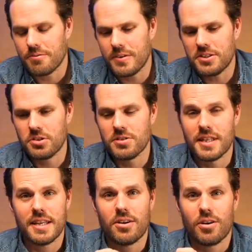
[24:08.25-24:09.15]

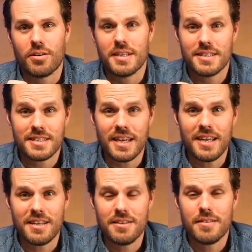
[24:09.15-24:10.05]
features that are
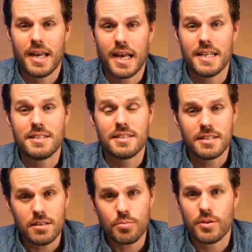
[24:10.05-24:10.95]
insane and
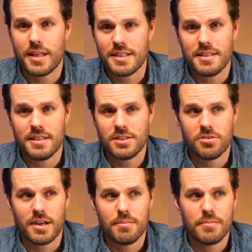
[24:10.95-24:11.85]
still put that to
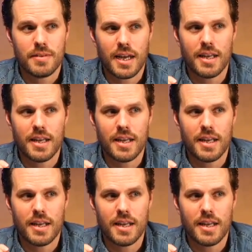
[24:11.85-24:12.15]
Instagram?